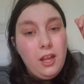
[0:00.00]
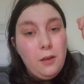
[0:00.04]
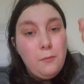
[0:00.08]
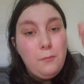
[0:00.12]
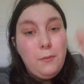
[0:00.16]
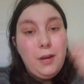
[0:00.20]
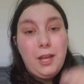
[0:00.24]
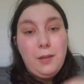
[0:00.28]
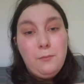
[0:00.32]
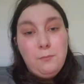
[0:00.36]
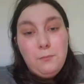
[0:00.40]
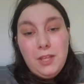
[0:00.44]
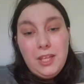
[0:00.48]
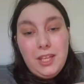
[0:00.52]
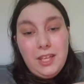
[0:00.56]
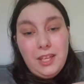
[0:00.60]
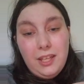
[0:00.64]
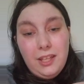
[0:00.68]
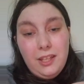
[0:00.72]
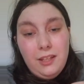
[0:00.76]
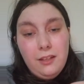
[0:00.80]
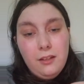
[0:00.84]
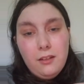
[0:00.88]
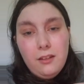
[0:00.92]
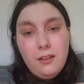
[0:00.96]
by
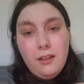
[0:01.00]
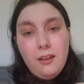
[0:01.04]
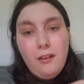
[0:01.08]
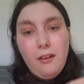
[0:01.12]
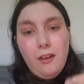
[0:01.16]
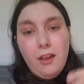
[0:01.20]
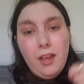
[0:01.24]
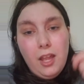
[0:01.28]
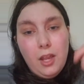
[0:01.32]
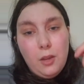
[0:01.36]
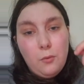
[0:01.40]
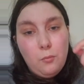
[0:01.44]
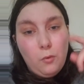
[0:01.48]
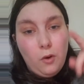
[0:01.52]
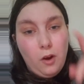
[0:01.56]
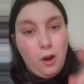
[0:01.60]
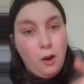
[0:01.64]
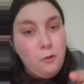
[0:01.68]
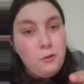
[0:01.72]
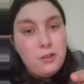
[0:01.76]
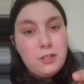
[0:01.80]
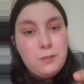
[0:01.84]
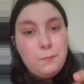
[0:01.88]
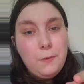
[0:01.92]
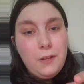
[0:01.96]
me and will
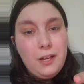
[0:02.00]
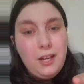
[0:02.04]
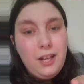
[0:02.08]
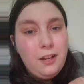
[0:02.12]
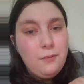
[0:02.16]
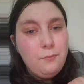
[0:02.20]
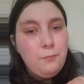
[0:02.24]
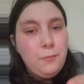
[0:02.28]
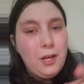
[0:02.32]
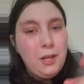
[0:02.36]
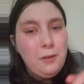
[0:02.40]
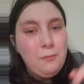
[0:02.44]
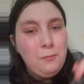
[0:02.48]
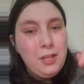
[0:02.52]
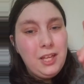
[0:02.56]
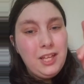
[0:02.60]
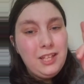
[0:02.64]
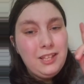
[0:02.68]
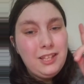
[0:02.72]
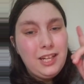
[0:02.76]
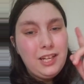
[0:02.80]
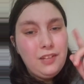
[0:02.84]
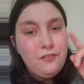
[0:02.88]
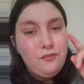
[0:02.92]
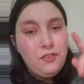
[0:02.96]
always be loved by me and
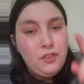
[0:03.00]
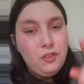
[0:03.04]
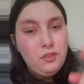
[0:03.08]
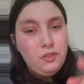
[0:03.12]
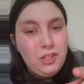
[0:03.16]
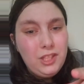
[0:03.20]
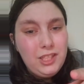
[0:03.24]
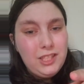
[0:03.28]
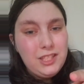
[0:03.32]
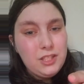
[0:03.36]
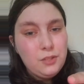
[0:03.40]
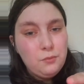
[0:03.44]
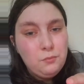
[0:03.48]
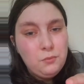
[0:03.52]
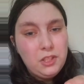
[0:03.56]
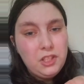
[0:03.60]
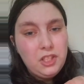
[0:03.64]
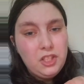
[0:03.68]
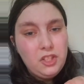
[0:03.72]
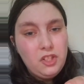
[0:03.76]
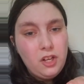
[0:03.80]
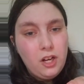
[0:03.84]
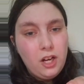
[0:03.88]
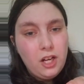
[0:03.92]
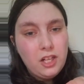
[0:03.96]
that if you need someone
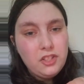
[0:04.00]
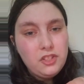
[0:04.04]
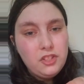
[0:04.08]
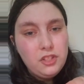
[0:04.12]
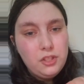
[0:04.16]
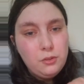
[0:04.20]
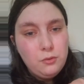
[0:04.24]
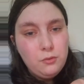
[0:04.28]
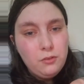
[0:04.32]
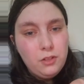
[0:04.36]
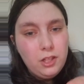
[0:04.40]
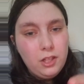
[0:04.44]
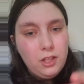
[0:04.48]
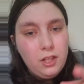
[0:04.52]
to talk to,